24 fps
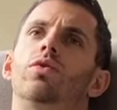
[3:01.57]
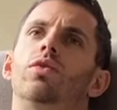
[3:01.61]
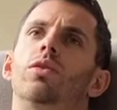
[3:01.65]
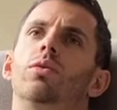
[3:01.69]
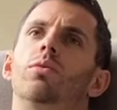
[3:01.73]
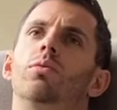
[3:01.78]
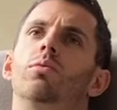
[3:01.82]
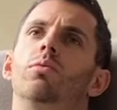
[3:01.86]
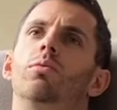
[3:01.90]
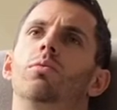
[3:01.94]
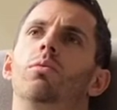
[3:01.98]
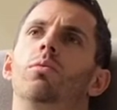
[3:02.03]

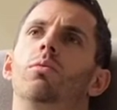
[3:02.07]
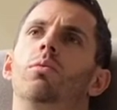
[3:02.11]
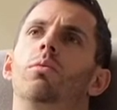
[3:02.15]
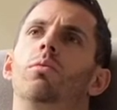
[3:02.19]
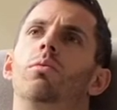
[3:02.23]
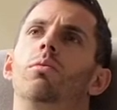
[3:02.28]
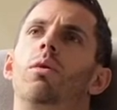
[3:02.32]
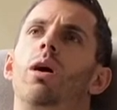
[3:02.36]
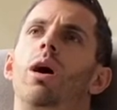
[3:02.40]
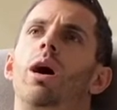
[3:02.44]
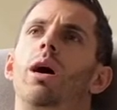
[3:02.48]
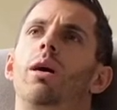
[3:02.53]
from yeah.
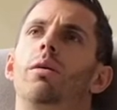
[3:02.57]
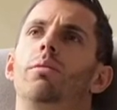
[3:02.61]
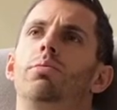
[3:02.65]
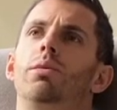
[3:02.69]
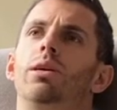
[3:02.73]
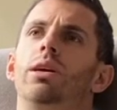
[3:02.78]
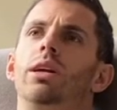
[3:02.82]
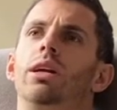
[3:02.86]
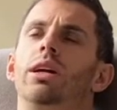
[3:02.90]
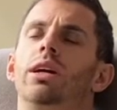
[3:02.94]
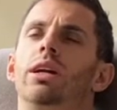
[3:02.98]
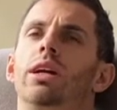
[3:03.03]
my
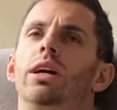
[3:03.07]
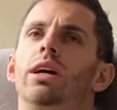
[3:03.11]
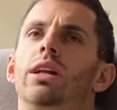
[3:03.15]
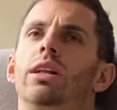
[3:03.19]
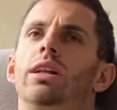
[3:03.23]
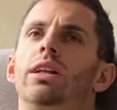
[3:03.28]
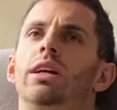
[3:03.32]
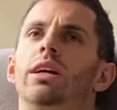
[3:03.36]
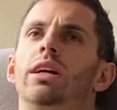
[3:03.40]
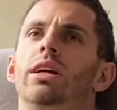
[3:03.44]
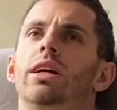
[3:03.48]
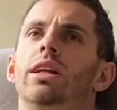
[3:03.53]
opinion, I
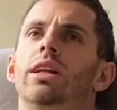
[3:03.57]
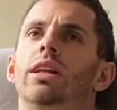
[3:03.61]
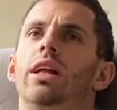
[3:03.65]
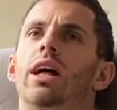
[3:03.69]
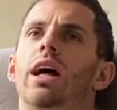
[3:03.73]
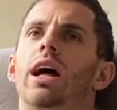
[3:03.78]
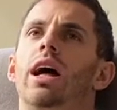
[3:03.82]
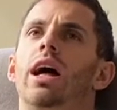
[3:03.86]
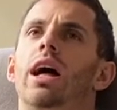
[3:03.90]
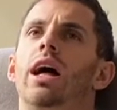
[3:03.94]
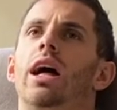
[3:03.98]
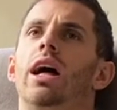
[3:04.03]
think
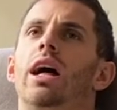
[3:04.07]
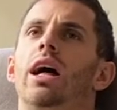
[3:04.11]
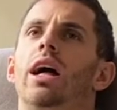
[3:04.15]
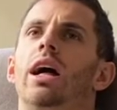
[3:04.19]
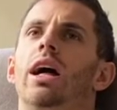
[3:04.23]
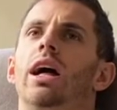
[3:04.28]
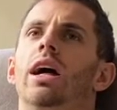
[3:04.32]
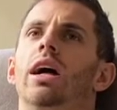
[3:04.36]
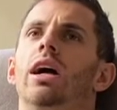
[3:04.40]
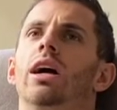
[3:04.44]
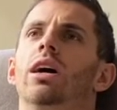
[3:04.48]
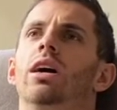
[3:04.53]
that
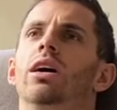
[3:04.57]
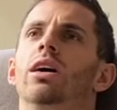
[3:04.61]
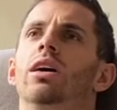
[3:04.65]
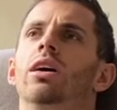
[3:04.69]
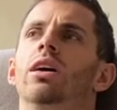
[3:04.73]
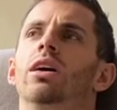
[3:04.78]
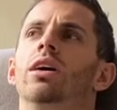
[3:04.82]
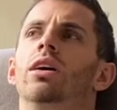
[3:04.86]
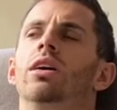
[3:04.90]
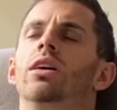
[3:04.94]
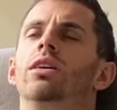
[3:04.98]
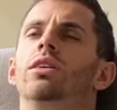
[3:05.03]

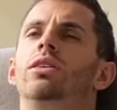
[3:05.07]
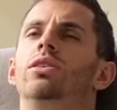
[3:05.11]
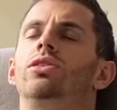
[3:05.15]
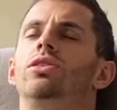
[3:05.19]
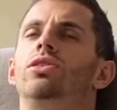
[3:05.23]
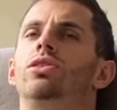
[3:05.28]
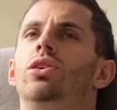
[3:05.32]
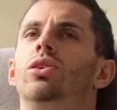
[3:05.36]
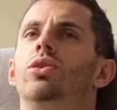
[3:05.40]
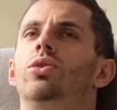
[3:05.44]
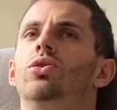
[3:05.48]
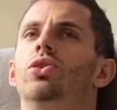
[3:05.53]

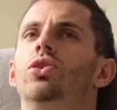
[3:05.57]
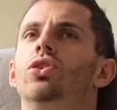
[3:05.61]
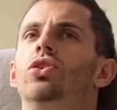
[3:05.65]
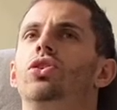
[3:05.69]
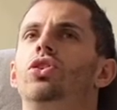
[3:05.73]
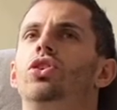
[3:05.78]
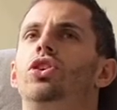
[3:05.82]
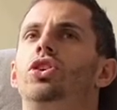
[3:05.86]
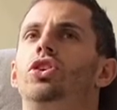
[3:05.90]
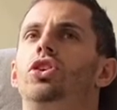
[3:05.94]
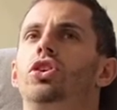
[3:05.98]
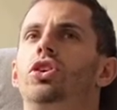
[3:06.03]

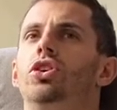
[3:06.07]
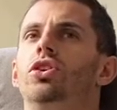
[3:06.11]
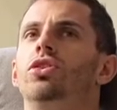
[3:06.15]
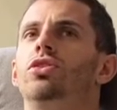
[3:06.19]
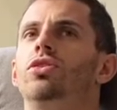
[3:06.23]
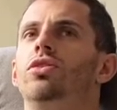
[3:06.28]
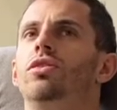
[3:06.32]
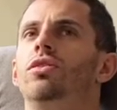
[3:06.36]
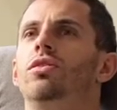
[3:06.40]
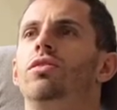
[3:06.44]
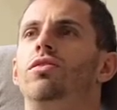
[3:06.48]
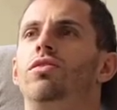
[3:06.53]
Sölden should
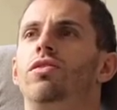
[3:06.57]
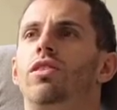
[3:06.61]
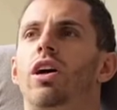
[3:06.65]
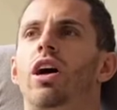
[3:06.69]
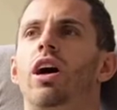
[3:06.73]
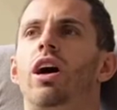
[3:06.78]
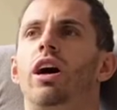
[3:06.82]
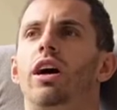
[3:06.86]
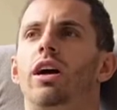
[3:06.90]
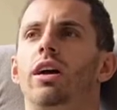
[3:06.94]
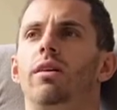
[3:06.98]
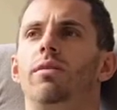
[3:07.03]

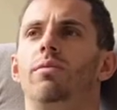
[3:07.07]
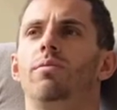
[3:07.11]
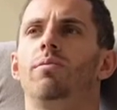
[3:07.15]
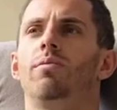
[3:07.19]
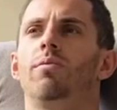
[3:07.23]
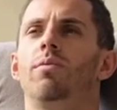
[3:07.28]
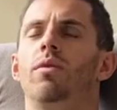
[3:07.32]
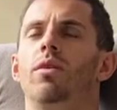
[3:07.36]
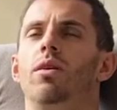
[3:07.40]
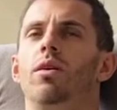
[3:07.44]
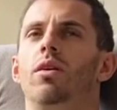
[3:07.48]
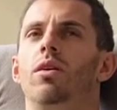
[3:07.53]
fly.
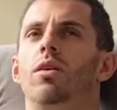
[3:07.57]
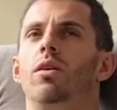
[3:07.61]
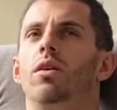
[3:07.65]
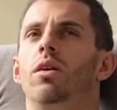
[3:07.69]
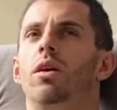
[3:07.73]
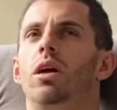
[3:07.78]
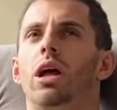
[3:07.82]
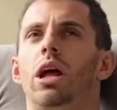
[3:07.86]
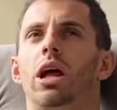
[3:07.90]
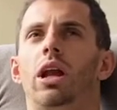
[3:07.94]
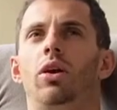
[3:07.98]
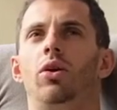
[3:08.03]
Yeah.
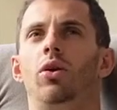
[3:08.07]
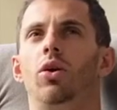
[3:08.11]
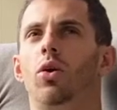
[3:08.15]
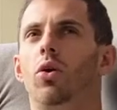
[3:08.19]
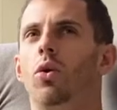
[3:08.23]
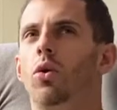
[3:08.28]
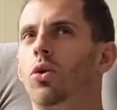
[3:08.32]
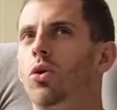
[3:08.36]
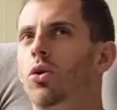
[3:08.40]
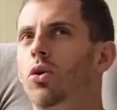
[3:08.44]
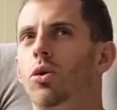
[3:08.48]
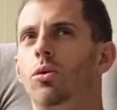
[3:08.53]
And,
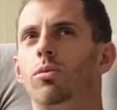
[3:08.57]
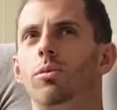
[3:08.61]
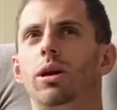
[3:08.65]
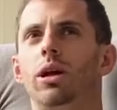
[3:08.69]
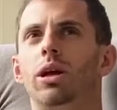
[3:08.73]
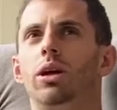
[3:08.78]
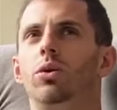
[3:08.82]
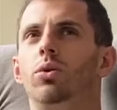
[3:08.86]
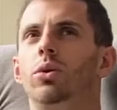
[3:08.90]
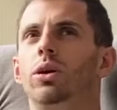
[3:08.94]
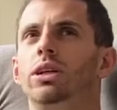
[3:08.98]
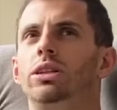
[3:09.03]
or
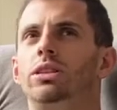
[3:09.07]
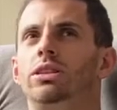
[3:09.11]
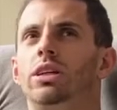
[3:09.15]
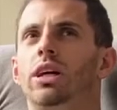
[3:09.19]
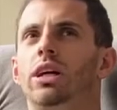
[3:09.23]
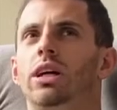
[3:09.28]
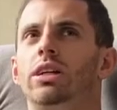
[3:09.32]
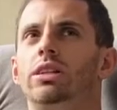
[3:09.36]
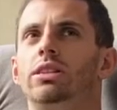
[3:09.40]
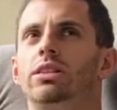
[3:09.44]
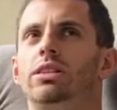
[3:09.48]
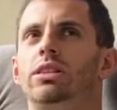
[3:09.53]
normally always
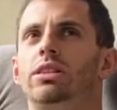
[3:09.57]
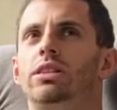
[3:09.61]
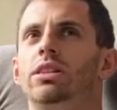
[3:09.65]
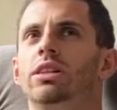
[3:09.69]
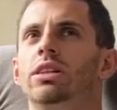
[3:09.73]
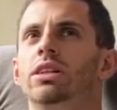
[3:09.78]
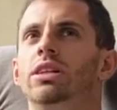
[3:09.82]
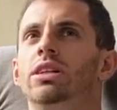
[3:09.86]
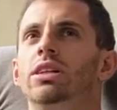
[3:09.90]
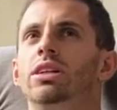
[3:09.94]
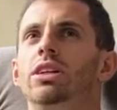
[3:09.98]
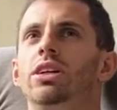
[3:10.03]
does.
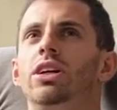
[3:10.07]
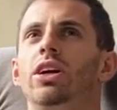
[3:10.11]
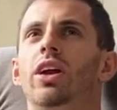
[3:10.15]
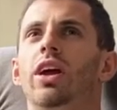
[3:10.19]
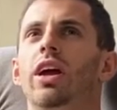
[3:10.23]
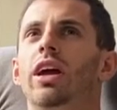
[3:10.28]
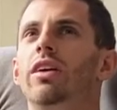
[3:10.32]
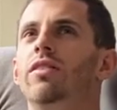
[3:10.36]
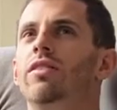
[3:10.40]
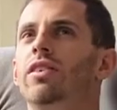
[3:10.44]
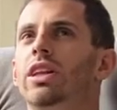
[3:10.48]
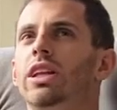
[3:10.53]
Yeah. You know,
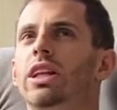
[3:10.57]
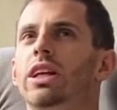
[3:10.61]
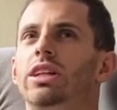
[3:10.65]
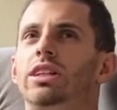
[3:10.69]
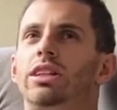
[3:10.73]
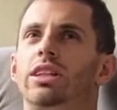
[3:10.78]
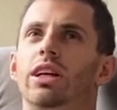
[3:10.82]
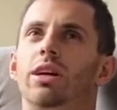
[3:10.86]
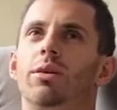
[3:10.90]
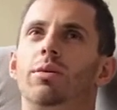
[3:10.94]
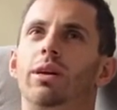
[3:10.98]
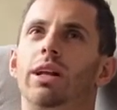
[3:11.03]
even
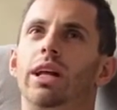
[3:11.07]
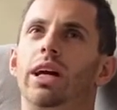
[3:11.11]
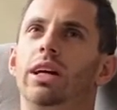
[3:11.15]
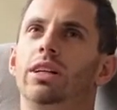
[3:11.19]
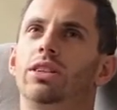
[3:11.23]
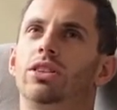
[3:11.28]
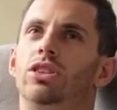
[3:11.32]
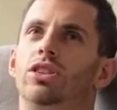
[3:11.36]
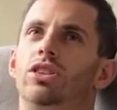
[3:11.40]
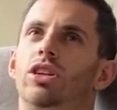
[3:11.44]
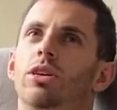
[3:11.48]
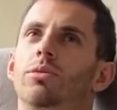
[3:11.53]
this year when they
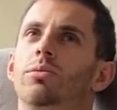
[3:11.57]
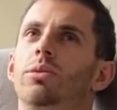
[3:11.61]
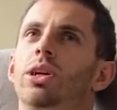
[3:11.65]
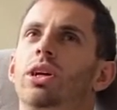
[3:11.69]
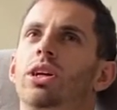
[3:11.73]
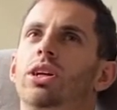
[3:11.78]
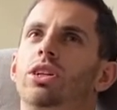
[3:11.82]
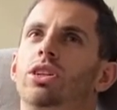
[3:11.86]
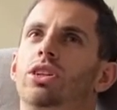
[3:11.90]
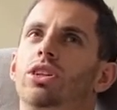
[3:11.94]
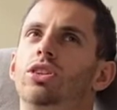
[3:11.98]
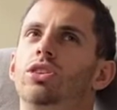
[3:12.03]
had so
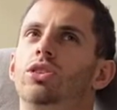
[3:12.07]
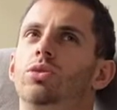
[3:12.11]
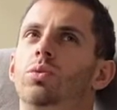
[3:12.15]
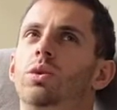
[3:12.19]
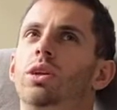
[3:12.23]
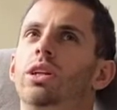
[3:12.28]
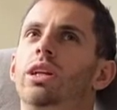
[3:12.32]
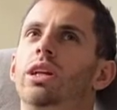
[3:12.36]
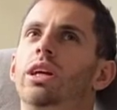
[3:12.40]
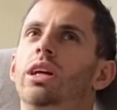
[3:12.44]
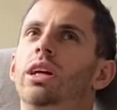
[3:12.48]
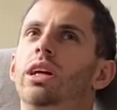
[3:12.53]
many issues
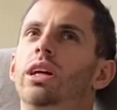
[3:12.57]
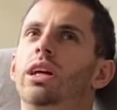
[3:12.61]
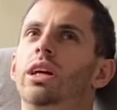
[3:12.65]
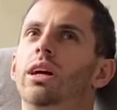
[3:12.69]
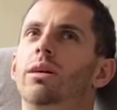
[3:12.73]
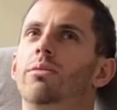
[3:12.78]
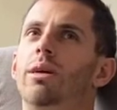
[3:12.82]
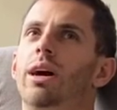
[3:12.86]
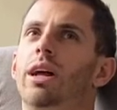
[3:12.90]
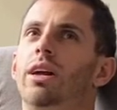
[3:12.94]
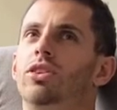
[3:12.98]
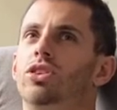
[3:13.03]
with the
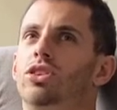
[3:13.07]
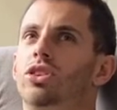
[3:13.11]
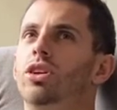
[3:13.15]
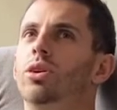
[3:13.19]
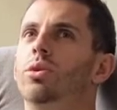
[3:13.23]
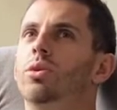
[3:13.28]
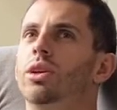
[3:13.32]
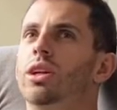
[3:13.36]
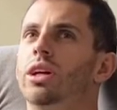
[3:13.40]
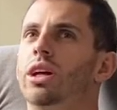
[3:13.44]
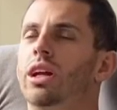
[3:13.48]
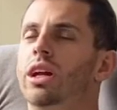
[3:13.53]
amount of
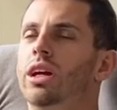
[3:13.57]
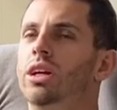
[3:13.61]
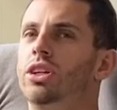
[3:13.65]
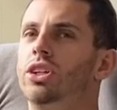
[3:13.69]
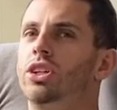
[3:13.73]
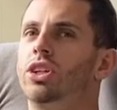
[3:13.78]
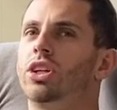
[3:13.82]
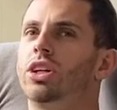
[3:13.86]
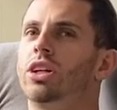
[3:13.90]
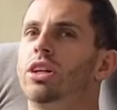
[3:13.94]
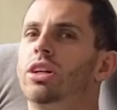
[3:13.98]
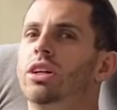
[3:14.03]
snow on the
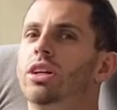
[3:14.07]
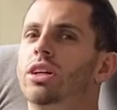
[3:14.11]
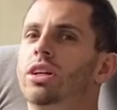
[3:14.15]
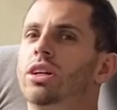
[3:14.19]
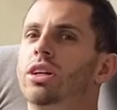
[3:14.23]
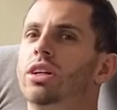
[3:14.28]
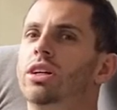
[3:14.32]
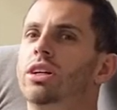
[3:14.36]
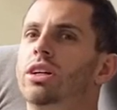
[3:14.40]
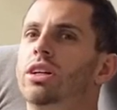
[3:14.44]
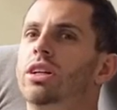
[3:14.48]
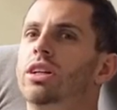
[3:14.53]
glacier,
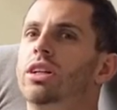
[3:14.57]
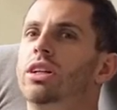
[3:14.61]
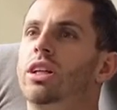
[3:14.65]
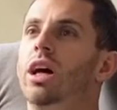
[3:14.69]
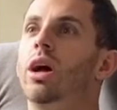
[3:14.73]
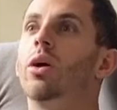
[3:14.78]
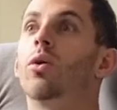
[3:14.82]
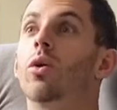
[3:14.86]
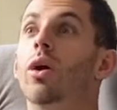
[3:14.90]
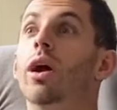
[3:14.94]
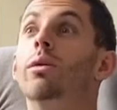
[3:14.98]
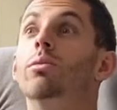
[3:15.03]
yeah.
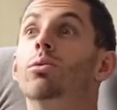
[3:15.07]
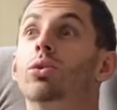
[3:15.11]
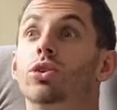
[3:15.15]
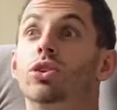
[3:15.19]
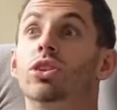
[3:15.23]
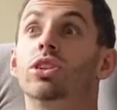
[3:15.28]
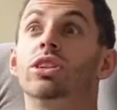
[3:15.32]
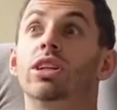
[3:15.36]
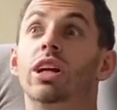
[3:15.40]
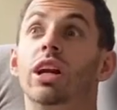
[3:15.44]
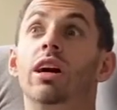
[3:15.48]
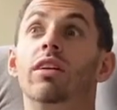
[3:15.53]
they were able
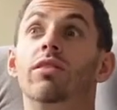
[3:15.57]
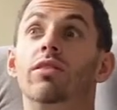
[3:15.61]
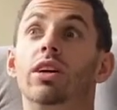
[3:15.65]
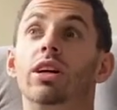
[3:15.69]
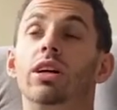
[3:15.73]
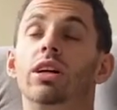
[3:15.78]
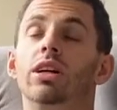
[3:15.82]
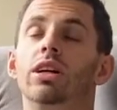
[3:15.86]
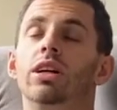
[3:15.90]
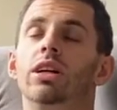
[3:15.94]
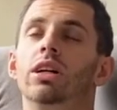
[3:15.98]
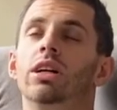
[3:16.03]
to
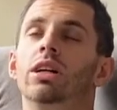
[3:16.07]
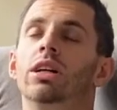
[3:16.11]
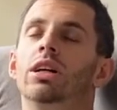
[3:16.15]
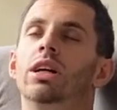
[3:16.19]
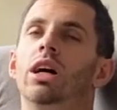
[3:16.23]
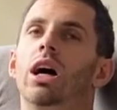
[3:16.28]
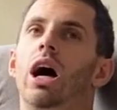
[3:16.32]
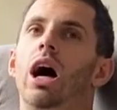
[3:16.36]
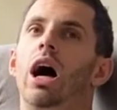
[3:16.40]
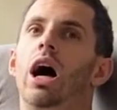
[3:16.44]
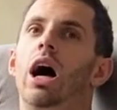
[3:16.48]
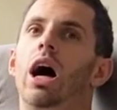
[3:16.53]
deliver. Yeah.
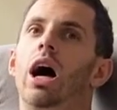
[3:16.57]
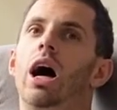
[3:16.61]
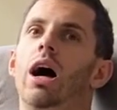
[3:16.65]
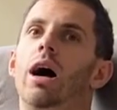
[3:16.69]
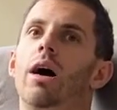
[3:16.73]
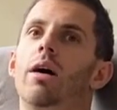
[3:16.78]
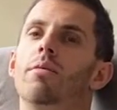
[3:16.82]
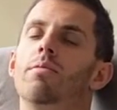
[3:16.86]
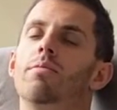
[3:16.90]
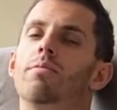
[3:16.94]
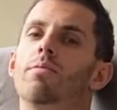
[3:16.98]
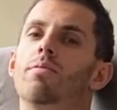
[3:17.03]

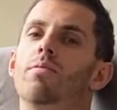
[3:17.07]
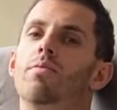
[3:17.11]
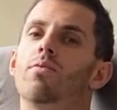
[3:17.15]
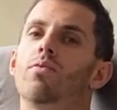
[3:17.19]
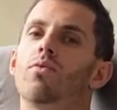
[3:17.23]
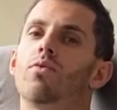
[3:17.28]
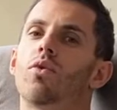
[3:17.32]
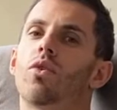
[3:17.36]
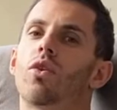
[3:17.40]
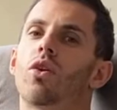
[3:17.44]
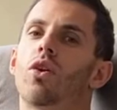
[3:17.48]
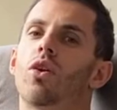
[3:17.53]
Um,